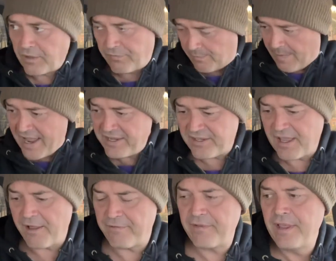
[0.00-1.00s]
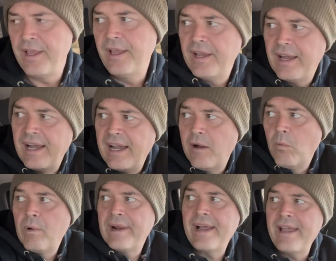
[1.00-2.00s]
for myself,
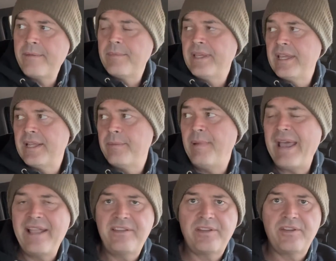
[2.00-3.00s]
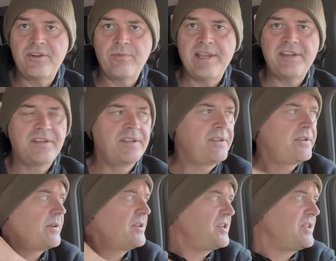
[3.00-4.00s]
when I'm in bad situations
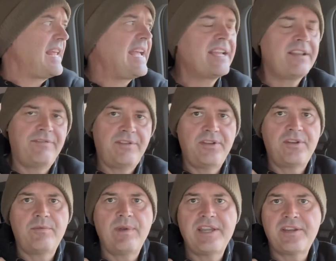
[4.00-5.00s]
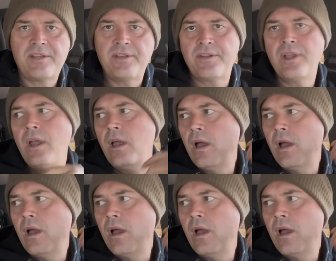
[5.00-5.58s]
or just negative situations,